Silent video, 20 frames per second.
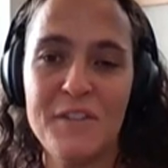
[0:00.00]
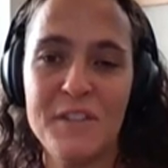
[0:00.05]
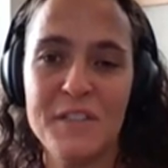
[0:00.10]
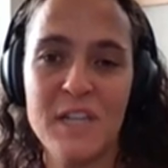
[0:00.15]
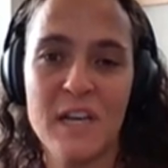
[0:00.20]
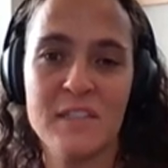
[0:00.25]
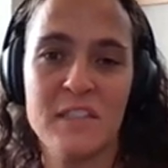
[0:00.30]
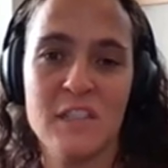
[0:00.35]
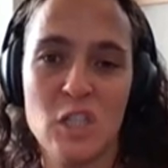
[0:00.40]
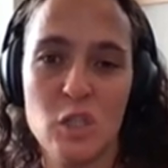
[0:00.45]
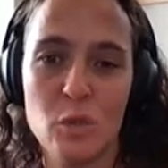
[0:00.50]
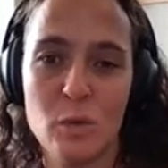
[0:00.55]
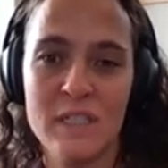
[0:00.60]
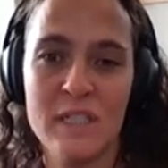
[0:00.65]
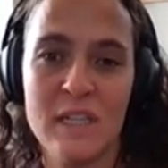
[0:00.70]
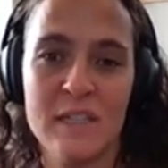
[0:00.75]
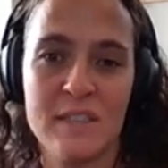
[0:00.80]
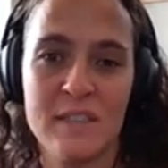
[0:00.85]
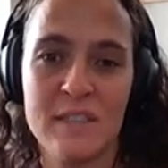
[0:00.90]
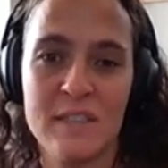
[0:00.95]
a dozen to a
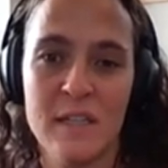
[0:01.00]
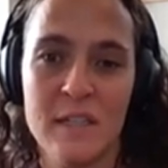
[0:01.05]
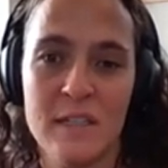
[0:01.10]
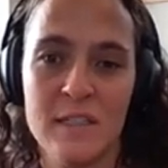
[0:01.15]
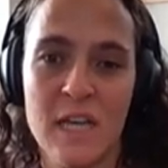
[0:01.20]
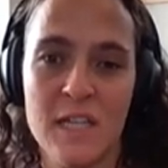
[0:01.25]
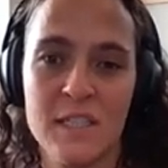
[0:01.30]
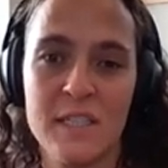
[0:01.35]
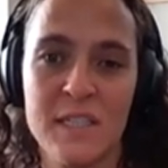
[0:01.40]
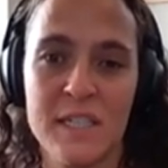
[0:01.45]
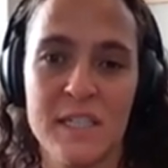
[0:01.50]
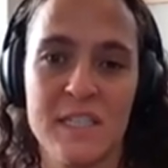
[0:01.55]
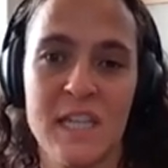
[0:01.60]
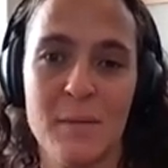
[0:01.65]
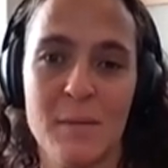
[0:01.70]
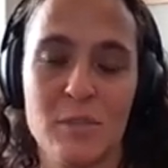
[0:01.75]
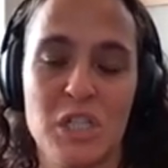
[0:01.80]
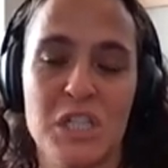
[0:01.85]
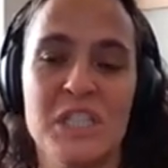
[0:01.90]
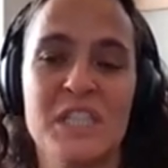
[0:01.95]
dozen, dozen
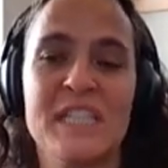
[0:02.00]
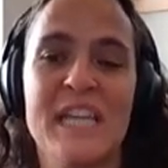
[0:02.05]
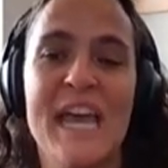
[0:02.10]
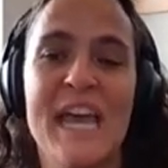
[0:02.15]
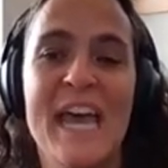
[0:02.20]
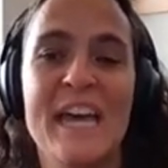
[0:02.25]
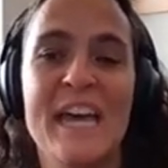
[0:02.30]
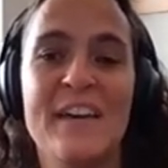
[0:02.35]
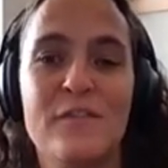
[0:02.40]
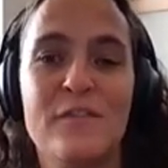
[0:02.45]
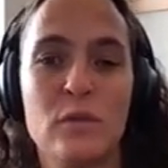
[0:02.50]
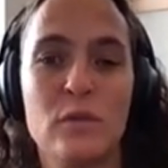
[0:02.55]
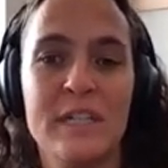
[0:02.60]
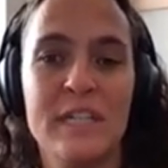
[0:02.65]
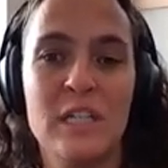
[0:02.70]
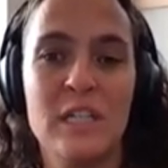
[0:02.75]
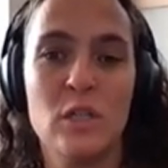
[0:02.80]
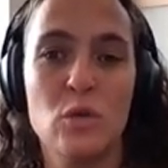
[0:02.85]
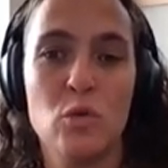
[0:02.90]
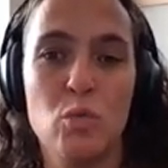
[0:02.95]
assumptions
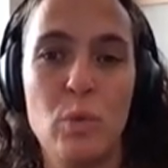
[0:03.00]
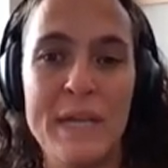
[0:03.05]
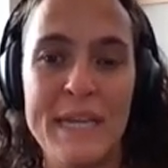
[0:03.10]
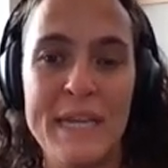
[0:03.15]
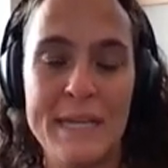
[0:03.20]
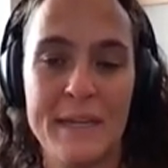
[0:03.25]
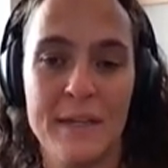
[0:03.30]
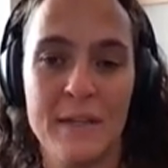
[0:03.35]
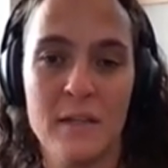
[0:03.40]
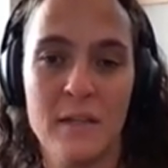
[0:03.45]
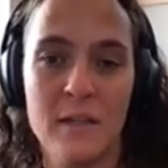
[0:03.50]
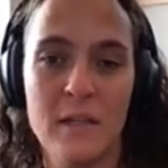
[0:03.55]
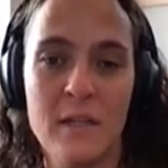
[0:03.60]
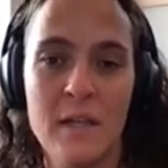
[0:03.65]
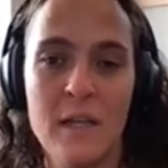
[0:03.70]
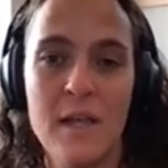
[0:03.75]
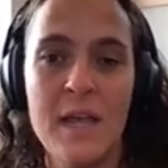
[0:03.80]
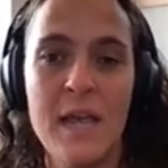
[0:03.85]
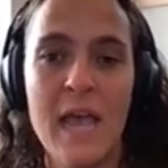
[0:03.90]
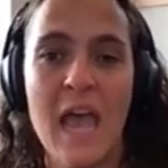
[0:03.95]
every week.
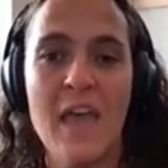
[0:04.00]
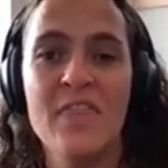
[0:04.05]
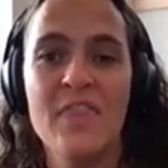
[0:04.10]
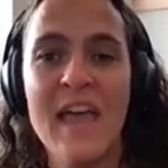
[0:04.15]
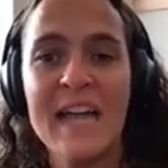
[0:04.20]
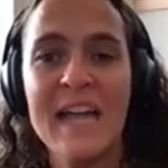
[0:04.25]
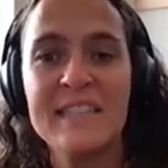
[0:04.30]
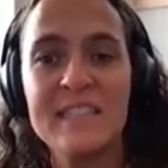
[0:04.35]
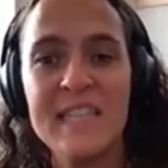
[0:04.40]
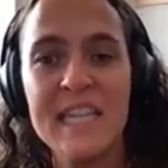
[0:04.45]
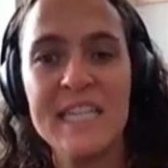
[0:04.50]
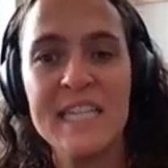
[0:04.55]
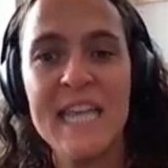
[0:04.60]
And that's the